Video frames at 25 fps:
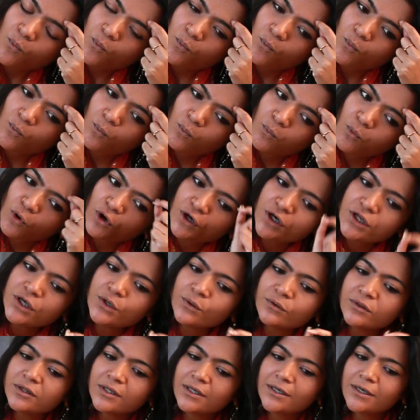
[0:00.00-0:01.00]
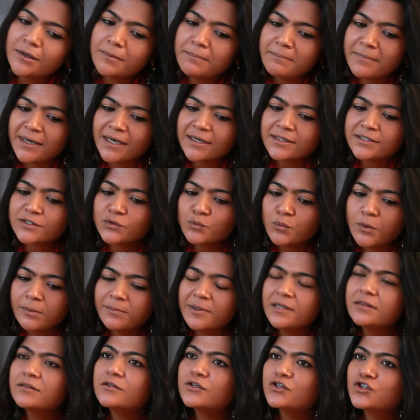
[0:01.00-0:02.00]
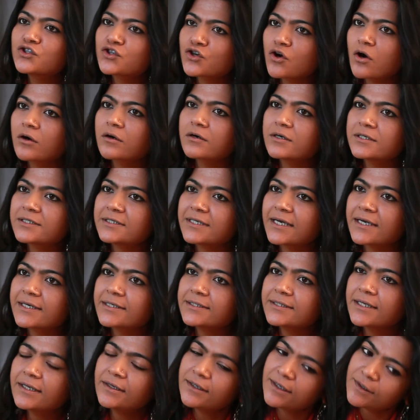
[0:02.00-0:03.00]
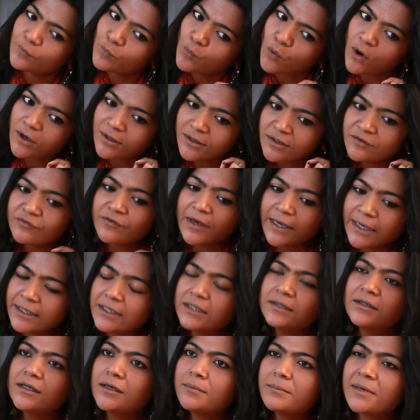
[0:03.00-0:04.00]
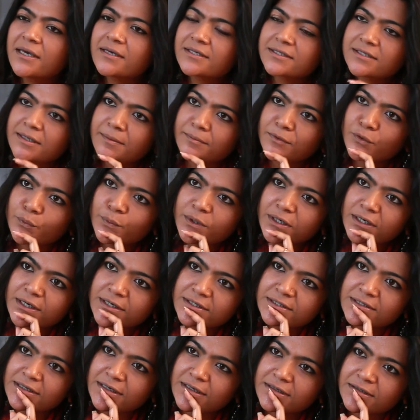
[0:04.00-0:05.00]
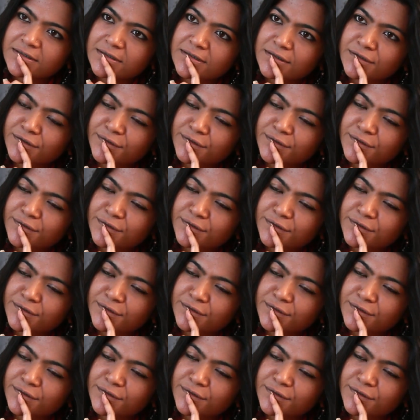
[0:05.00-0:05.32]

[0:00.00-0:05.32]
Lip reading: what do you think makes women the stronger sex and what if anything makes them the weaker sex?